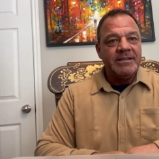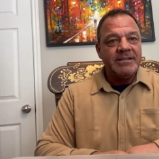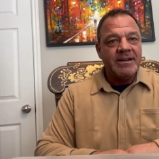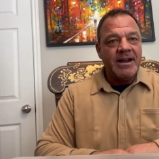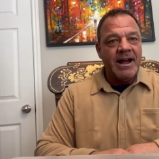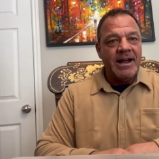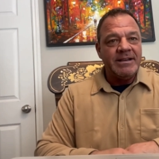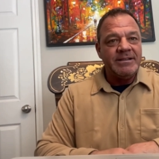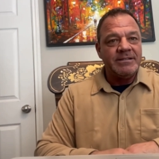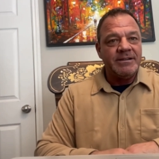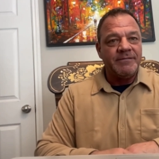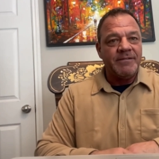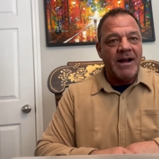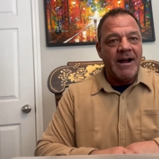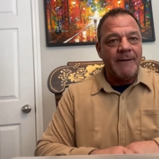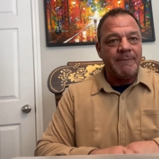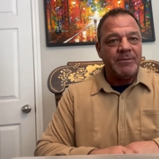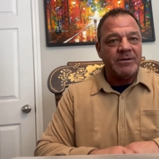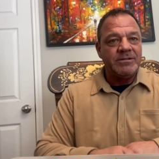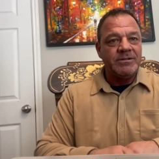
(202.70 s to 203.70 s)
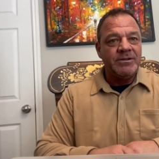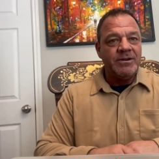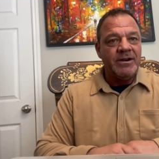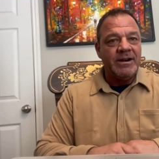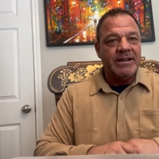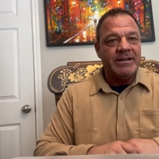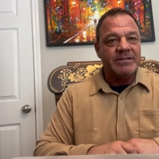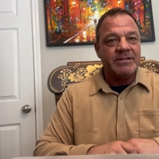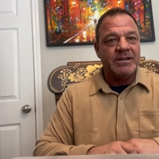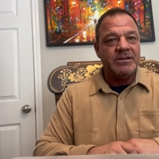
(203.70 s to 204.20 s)
kinds of
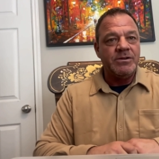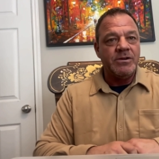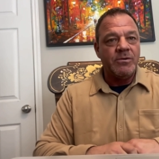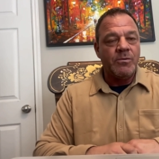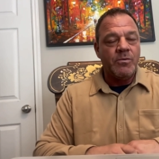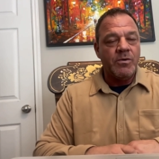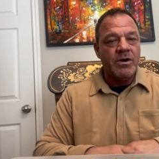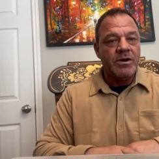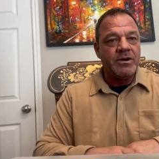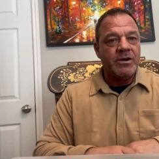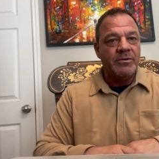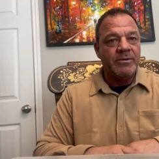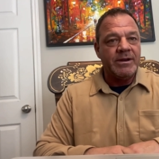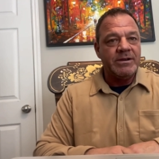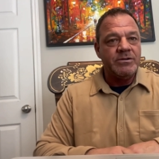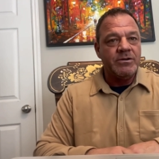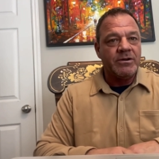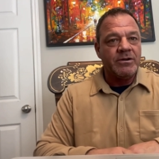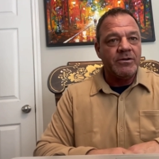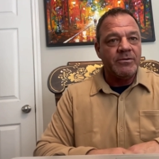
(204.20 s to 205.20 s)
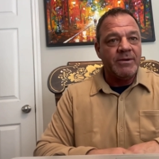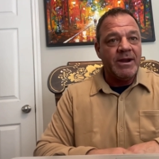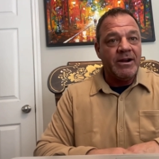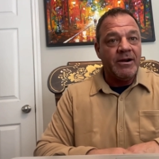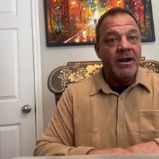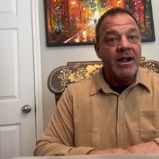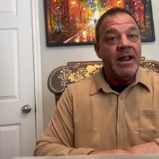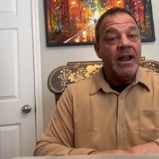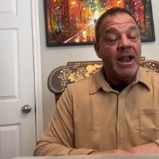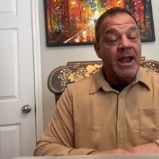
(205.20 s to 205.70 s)
opportunities in your work or in your
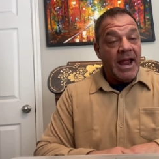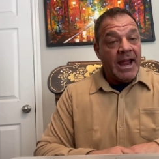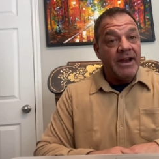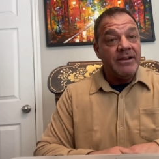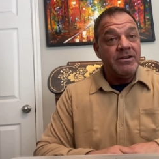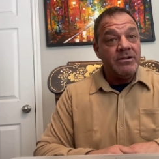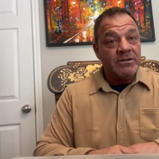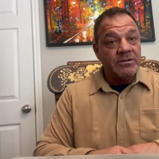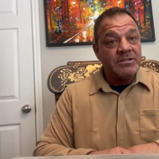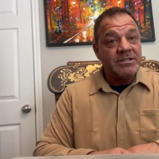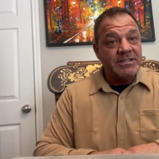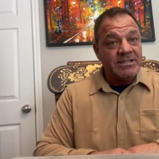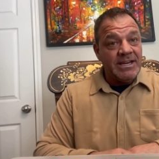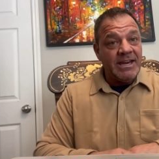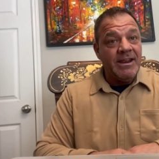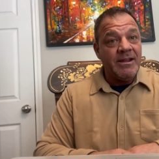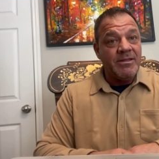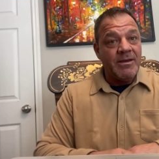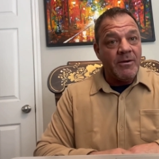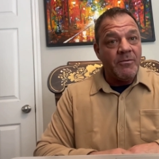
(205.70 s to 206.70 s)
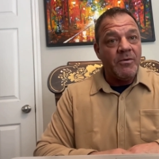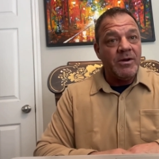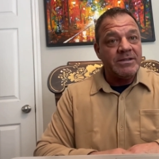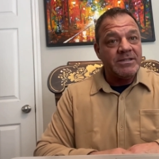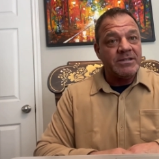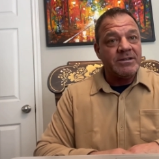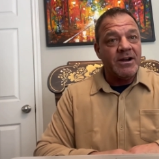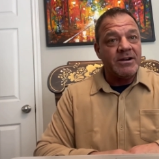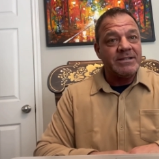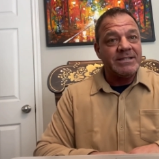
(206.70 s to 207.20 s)
career. And you'll see that what
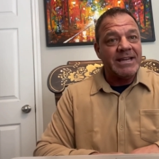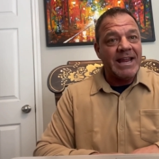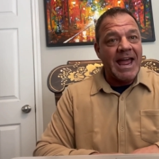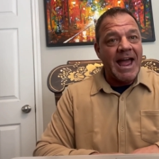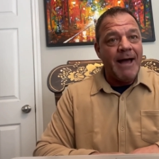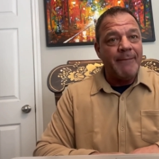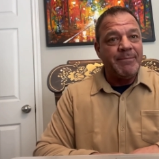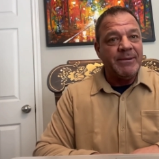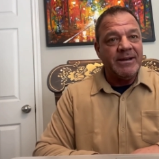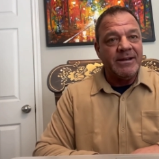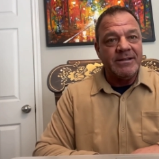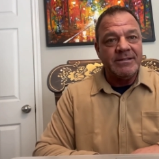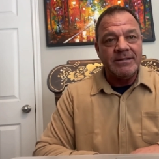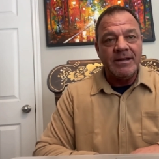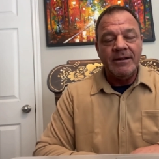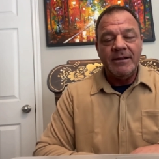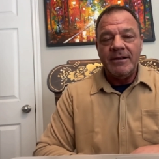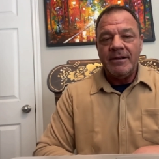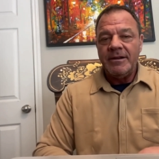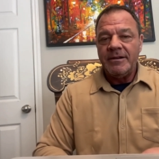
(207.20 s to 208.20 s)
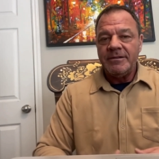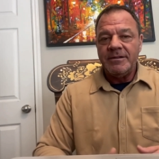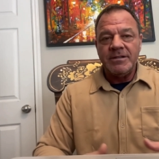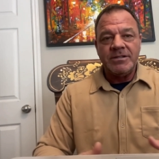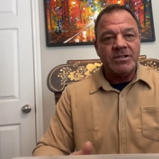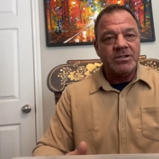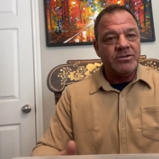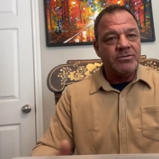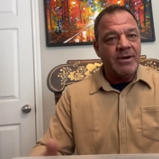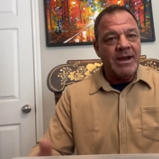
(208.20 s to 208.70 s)
starts to happen is the
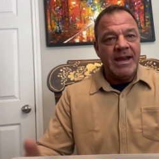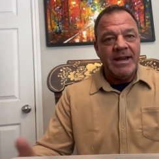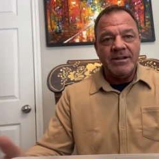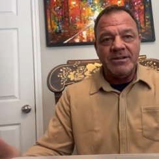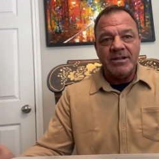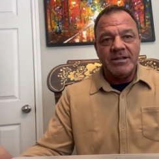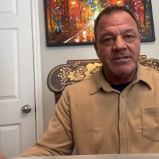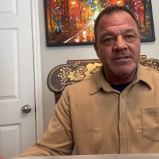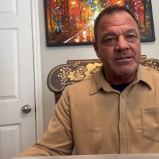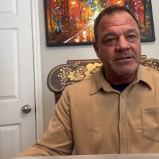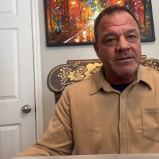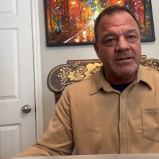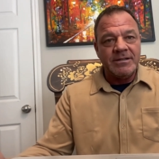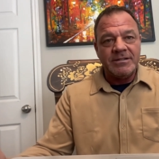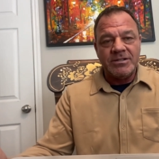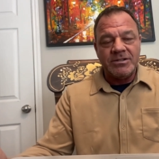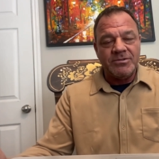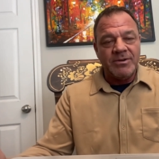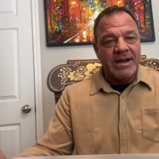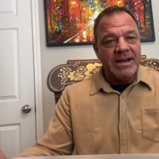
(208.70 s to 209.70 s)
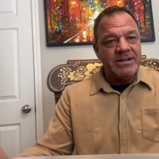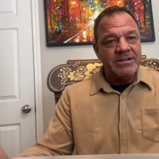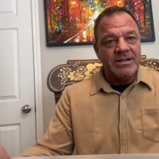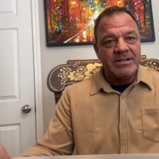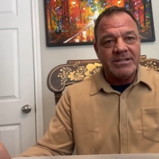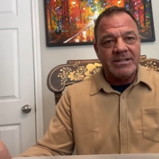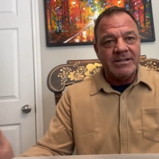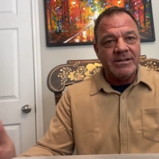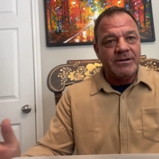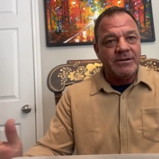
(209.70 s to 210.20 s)
strangest
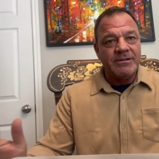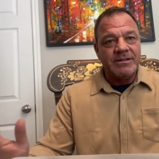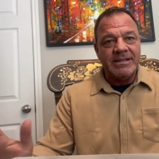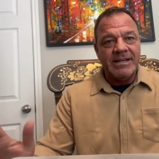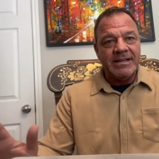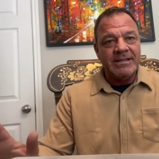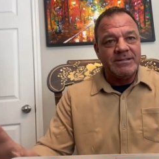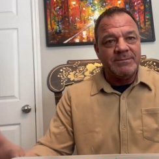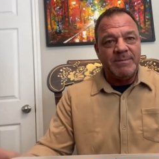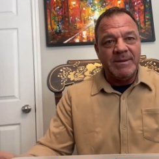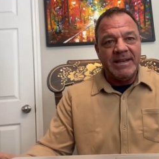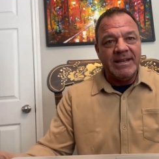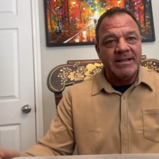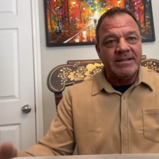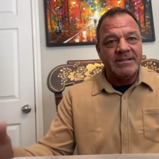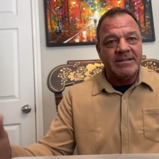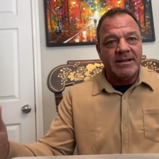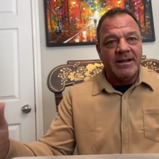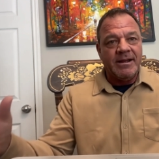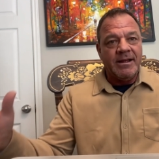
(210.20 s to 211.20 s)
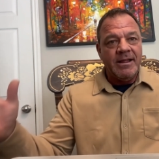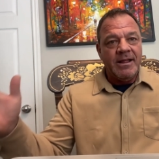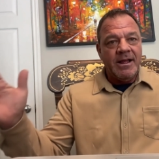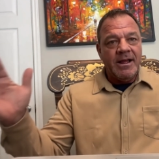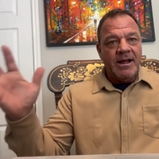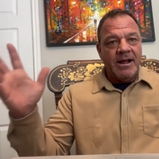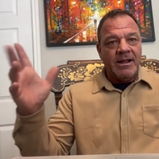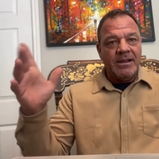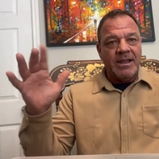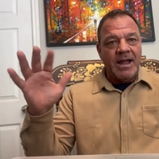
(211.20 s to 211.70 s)
little things begin to
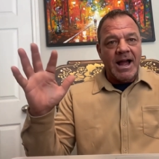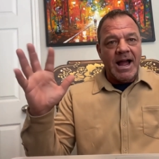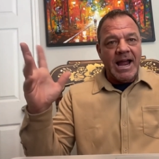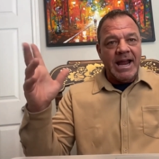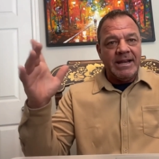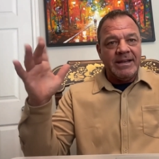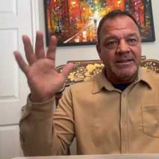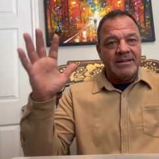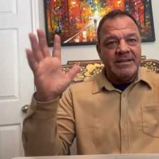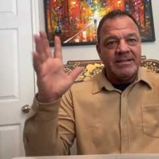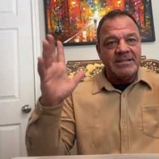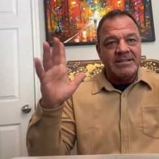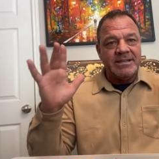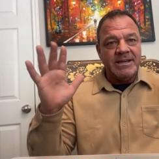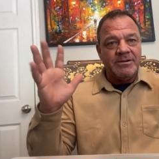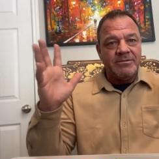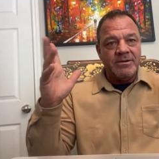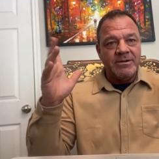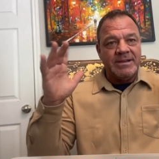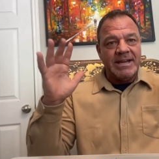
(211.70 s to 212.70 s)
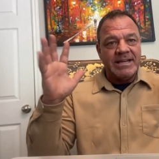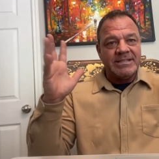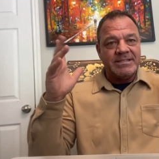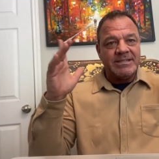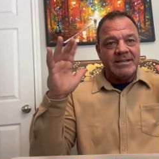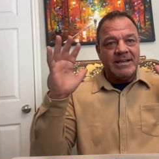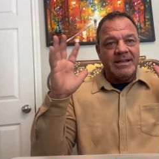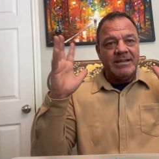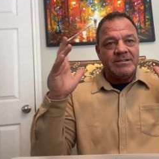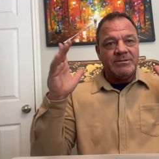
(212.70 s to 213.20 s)
align, and these
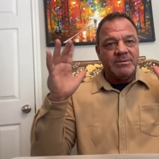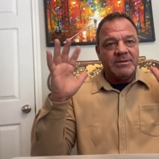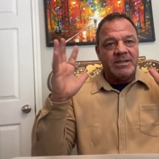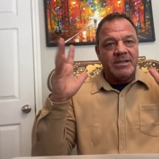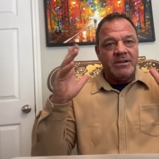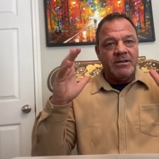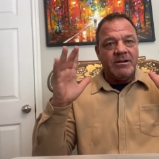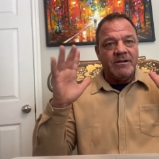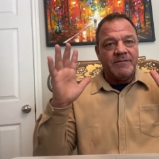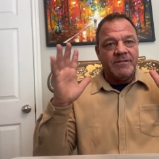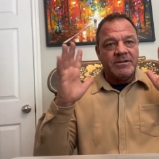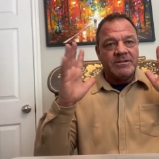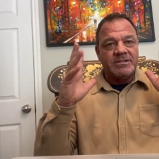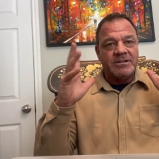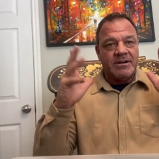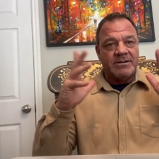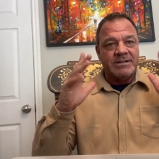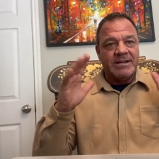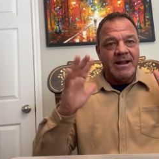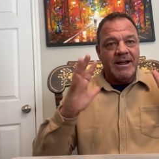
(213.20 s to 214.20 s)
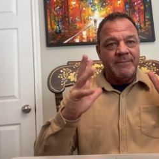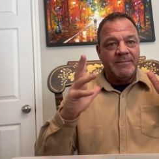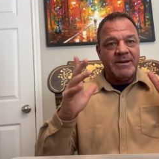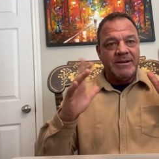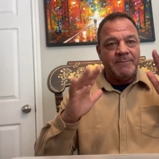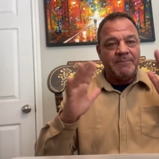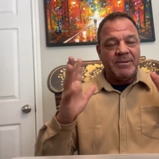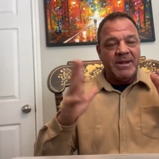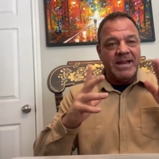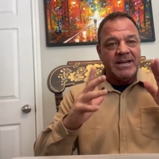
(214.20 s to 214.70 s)
synchronicities with the universe start to come
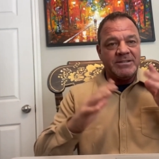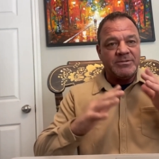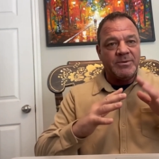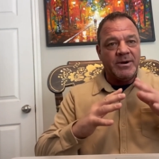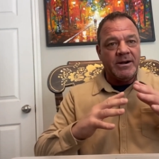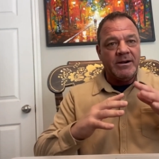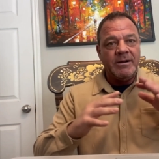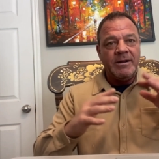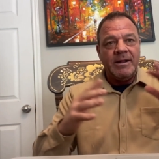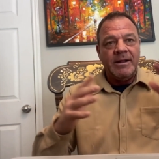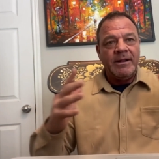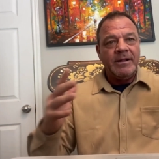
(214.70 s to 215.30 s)
into place, where